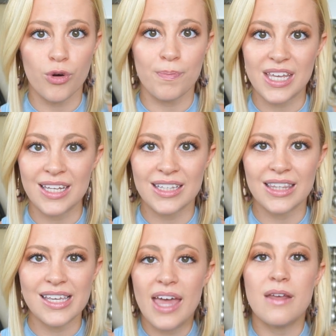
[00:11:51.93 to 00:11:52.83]

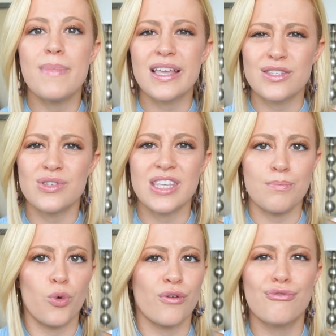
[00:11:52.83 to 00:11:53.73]
repeatedly and it makes you
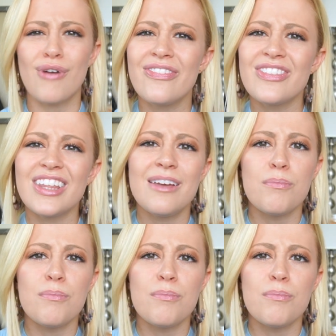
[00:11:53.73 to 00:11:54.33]
seem more friendly,